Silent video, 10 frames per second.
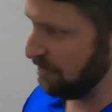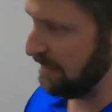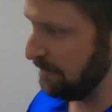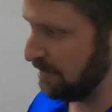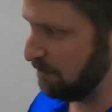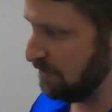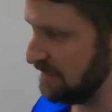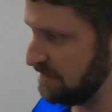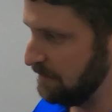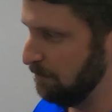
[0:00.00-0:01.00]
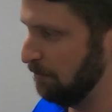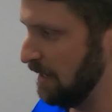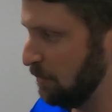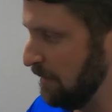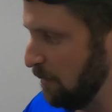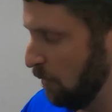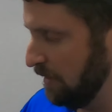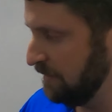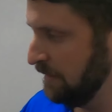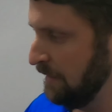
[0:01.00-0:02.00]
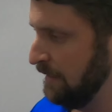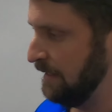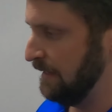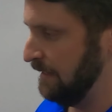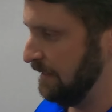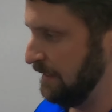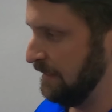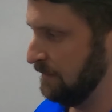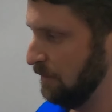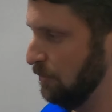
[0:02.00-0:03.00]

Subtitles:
screen, I'm going to press Model Bay 1 and